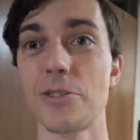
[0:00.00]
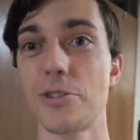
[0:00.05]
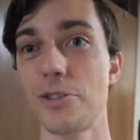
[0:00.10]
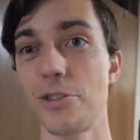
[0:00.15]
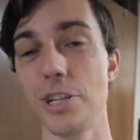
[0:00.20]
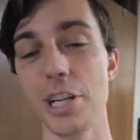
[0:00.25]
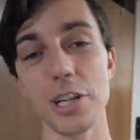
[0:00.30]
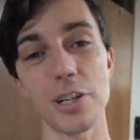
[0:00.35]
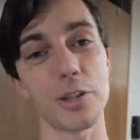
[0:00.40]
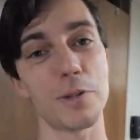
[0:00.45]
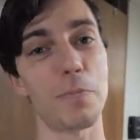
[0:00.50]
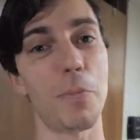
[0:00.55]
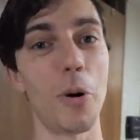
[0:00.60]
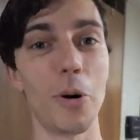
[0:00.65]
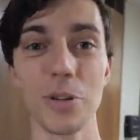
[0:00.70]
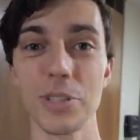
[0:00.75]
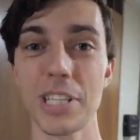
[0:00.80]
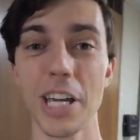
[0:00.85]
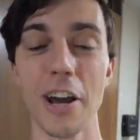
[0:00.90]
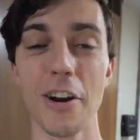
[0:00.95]
So she just
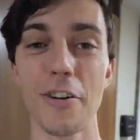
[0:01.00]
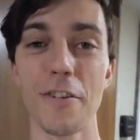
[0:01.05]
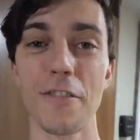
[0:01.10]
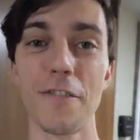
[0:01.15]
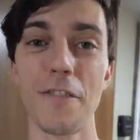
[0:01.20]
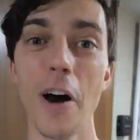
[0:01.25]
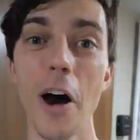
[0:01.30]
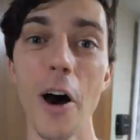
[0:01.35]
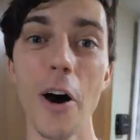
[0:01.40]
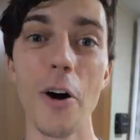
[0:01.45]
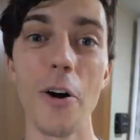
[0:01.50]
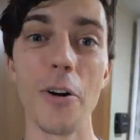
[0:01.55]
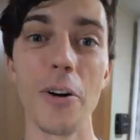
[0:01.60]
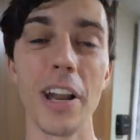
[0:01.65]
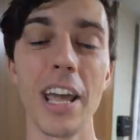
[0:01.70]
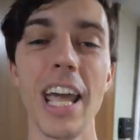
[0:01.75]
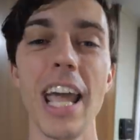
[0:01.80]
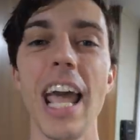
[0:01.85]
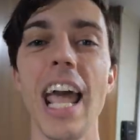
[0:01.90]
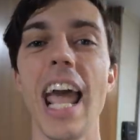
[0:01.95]
pulls out her
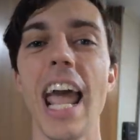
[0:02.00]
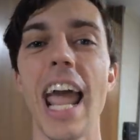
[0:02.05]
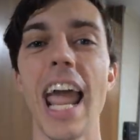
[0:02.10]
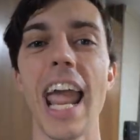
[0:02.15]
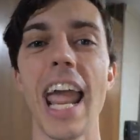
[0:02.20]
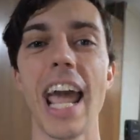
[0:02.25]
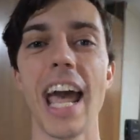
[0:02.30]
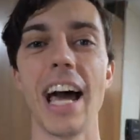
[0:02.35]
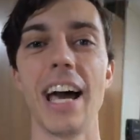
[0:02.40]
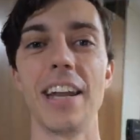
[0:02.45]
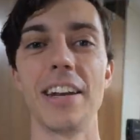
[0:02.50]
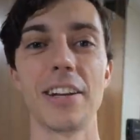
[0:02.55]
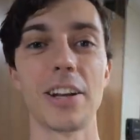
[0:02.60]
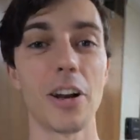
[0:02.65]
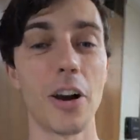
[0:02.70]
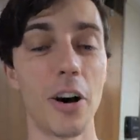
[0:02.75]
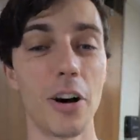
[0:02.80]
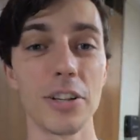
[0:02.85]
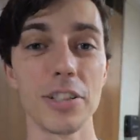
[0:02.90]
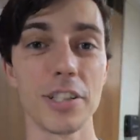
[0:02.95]
phone and
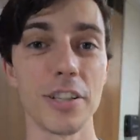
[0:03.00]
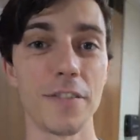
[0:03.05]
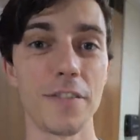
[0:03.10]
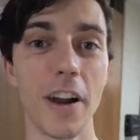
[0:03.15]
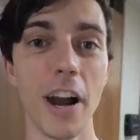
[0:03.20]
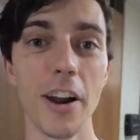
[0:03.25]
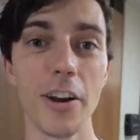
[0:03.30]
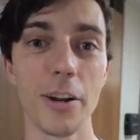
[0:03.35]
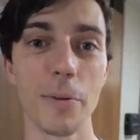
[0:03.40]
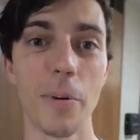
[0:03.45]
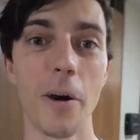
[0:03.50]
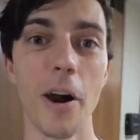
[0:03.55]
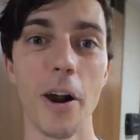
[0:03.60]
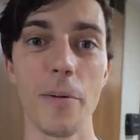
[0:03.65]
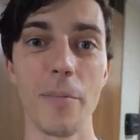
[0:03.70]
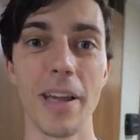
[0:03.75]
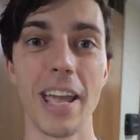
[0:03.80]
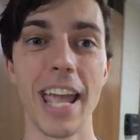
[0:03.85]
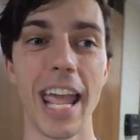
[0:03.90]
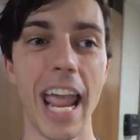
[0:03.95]
calls the fire
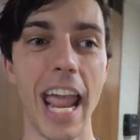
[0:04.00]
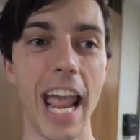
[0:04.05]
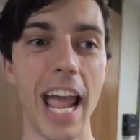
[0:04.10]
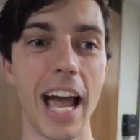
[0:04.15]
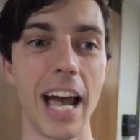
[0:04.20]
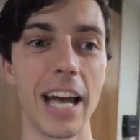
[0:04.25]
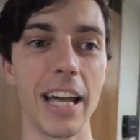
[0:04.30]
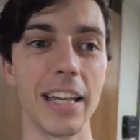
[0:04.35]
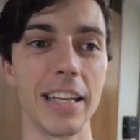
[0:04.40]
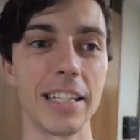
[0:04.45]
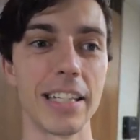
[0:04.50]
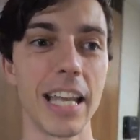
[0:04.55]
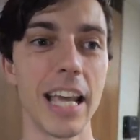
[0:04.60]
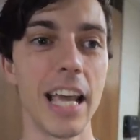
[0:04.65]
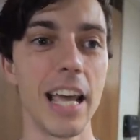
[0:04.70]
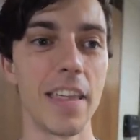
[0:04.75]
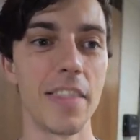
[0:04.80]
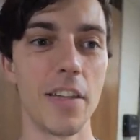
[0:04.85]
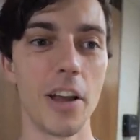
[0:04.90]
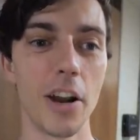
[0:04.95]
department, and
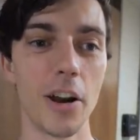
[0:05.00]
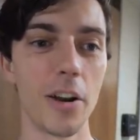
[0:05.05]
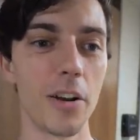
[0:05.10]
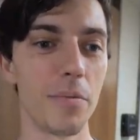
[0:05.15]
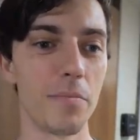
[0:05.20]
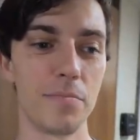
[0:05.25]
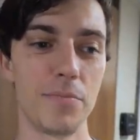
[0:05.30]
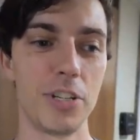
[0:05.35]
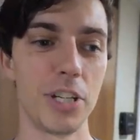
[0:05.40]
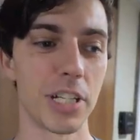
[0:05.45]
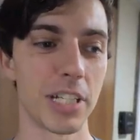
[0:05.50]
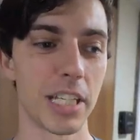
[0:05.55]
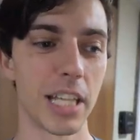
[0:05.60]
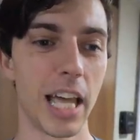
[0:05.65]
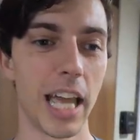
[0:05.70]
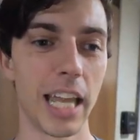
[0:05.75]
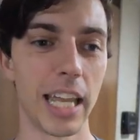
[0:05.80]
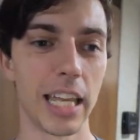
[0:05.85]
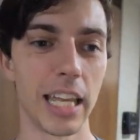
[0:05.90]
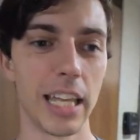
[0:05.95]
they're just
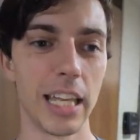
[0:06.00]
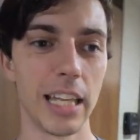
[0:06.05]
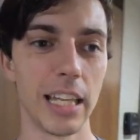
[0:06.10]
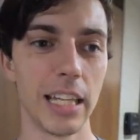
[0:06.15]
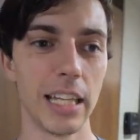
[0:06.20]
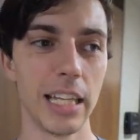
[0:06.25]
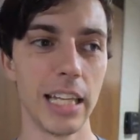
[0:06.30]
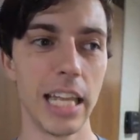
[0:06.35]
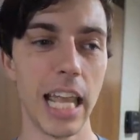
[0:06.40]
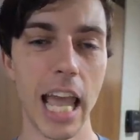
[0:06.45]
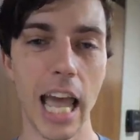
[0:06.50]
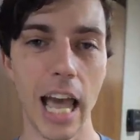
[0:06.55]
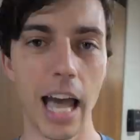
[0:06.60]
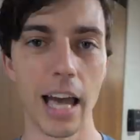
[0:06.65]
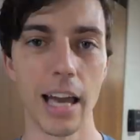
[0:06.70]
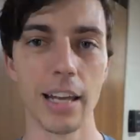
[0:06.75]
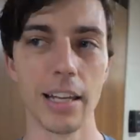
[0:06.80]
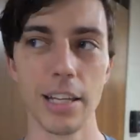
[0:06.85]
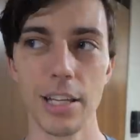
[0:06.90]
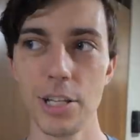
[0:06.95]
like, yeah,
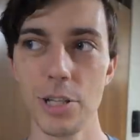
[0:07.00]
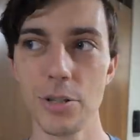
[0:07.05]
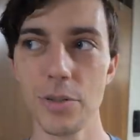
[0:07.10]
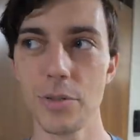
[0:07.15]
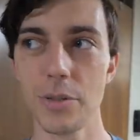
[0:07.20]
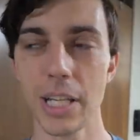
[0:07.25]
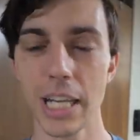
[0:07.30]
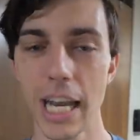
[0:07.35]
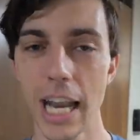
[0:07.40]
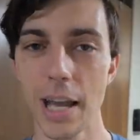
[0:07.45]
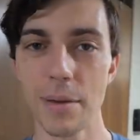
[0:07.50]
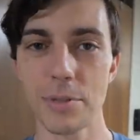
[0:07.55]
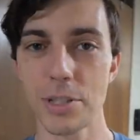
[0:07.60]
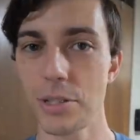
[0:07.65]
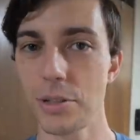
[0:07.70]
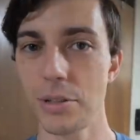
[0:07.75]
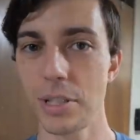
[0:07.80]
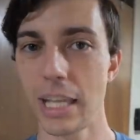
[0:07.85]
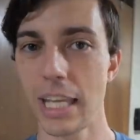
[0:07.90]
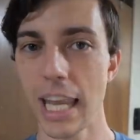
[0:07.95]
you can
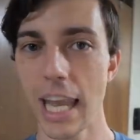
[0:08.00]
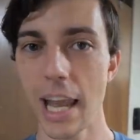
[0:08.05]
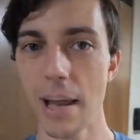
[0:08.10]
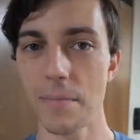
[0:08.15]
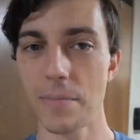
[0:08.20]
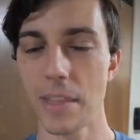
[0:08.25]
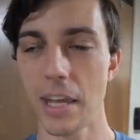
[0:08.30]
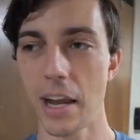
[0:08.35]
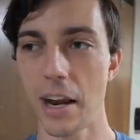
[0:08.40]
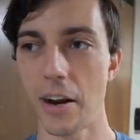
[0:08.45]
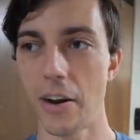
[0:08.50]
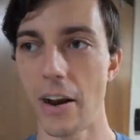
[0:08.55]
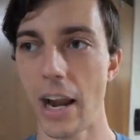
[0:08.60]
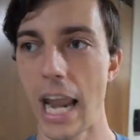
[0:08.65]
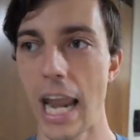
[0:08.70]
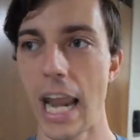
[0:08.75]
absolutely camp there.